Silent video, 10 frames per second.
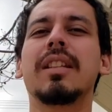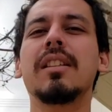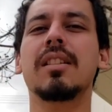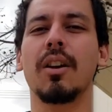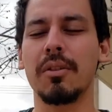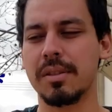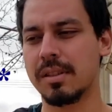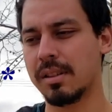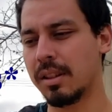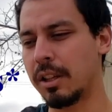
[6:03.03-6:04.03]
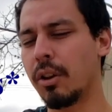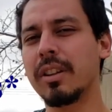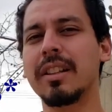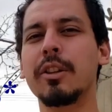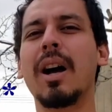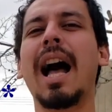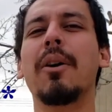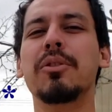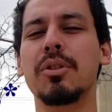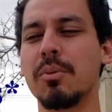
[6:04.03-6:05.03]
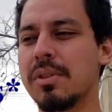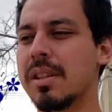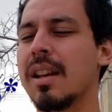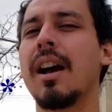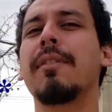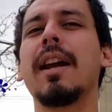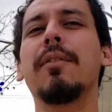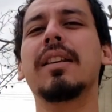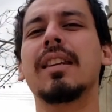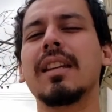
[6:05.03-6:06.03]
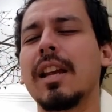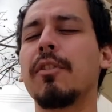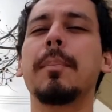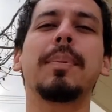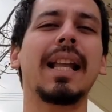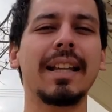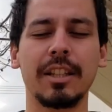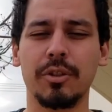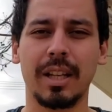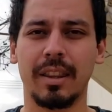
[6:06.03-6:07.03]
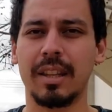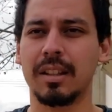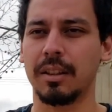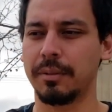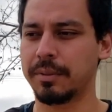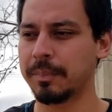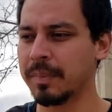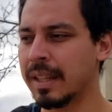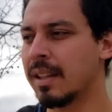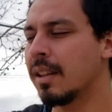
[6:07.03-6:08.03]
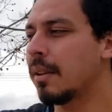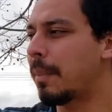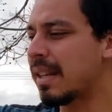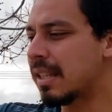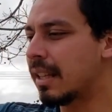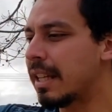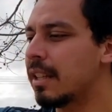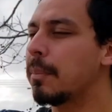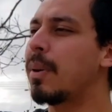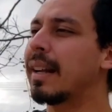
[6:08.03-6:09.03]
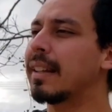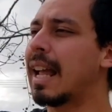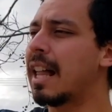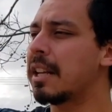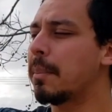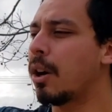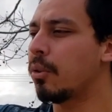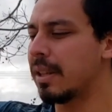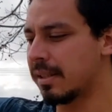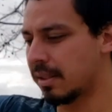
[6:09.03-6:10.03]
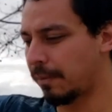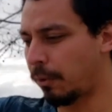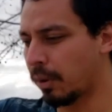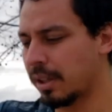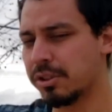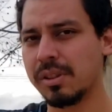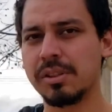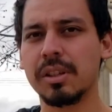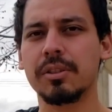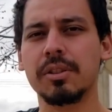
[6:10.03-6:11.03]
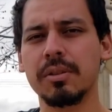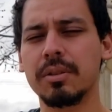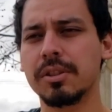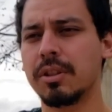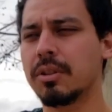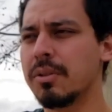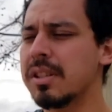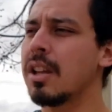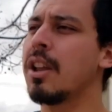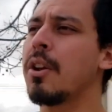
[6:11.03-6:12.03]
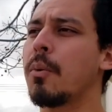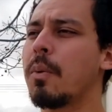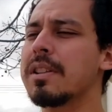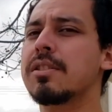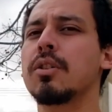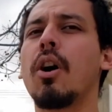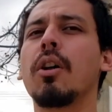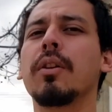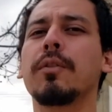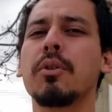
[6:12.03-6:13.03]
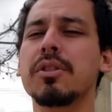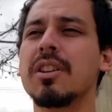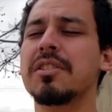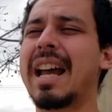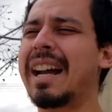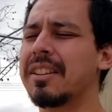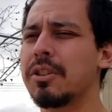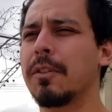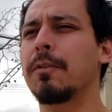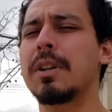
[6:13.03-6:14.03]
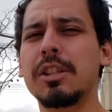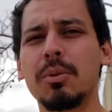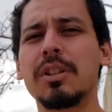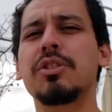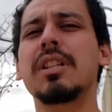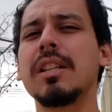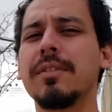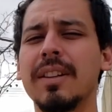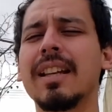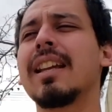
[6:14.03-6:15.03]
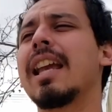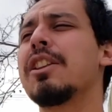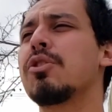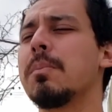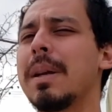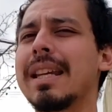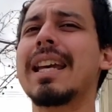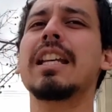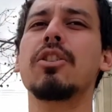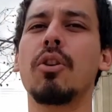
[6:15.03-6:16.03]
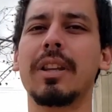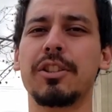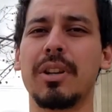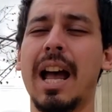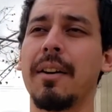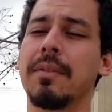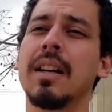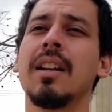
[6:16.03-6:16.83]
details and all the little how-tos of everything, every plan that you can think of. Basically, the practicality model is 4 concentric circles. Once all of those are intact, you're free to achieve and to make any goal that you have,